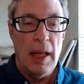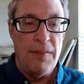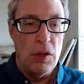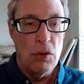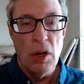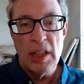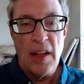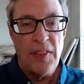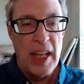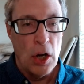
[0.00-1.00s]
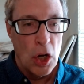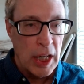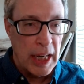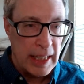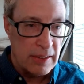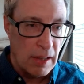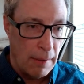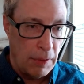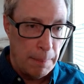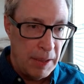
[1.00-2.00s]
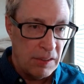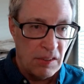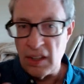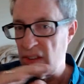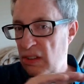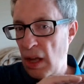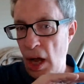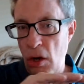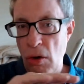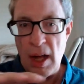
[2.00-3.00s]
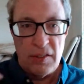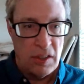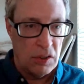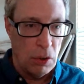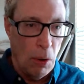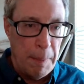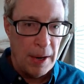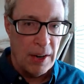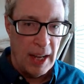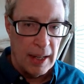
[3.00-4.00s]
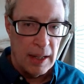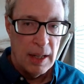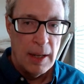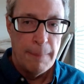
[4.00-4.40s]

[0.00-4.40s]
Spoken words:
if you looked at the earnings of the business across this whole period,